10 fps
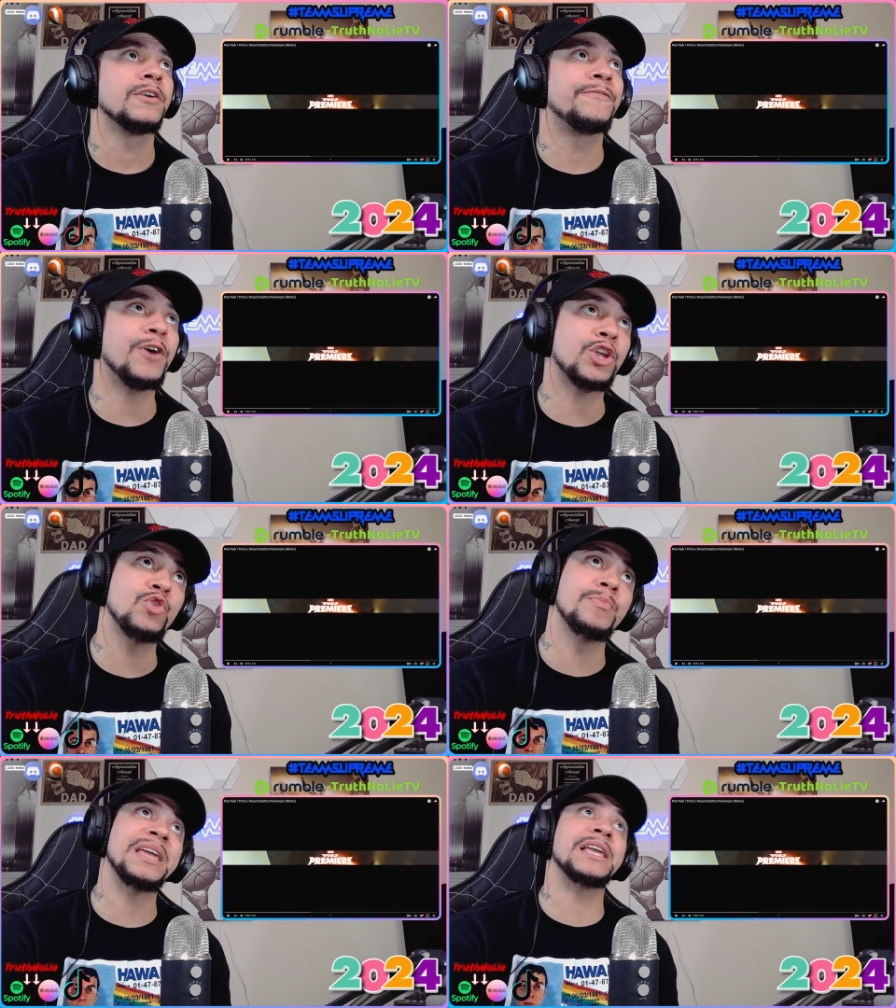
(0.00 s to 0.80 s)
Fuck You
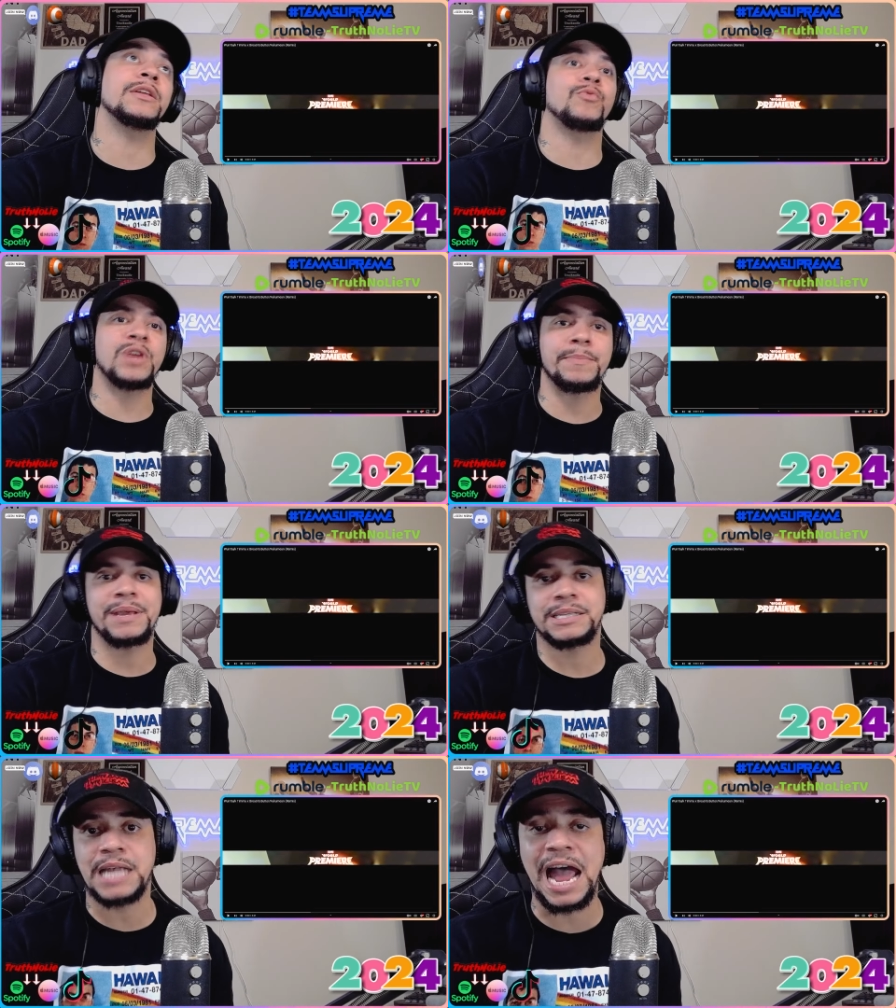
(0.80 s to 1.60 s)
Mean
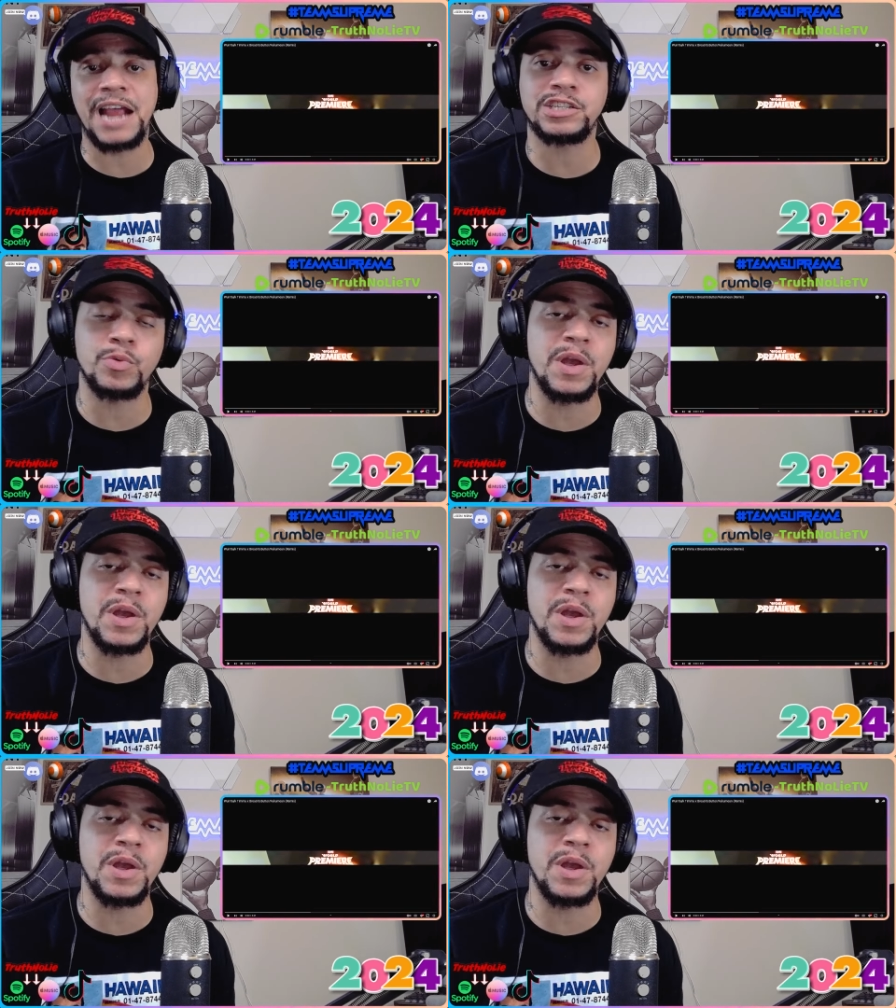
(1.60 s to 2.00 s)
remix. All right, so we're